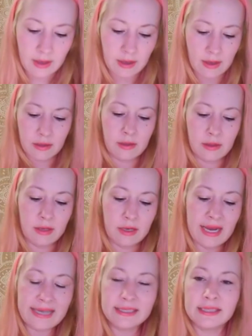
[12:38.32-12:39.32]
Next
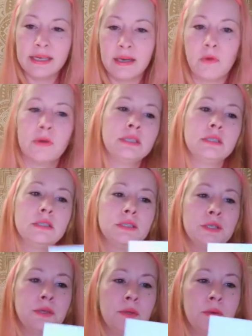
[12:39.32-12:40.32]
thing I'm going to
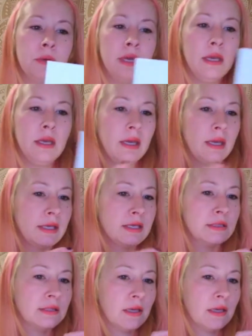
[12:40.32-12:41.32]
do is
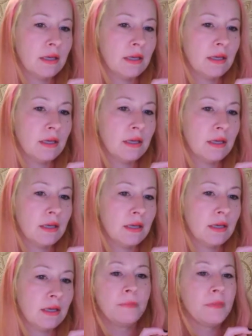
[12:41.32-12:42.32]

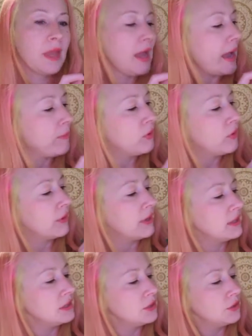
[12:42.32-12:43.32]
I'm going
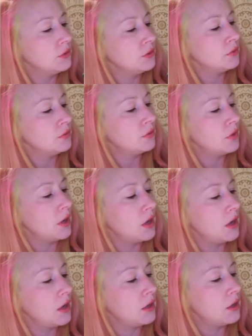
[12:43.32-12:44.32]
to
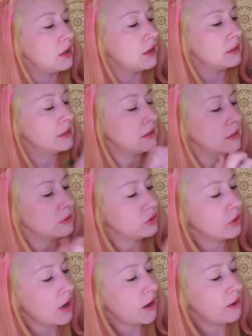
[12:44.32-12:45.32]

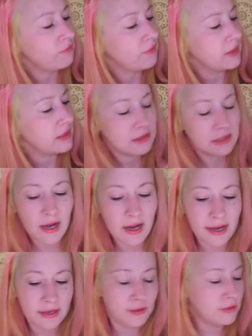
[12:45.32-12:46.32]
draw from the dot
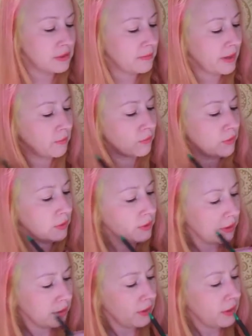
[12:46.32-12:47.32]
using my
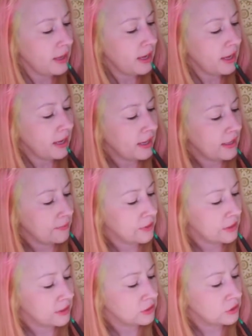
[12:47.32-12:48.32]
ruler, and I'm going
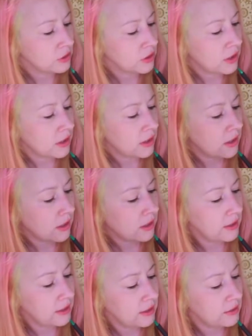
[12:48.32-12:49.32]
to draw
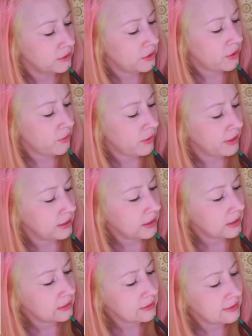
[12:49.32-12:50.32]
it going a
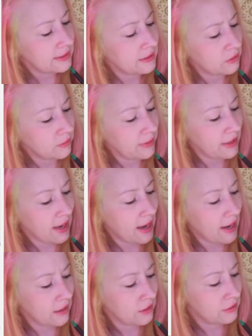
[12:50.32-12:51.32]
little bit
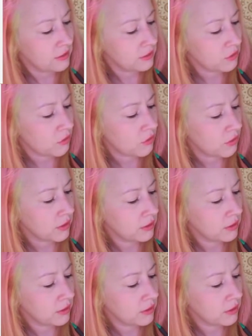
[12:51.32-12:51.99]
higher than the corner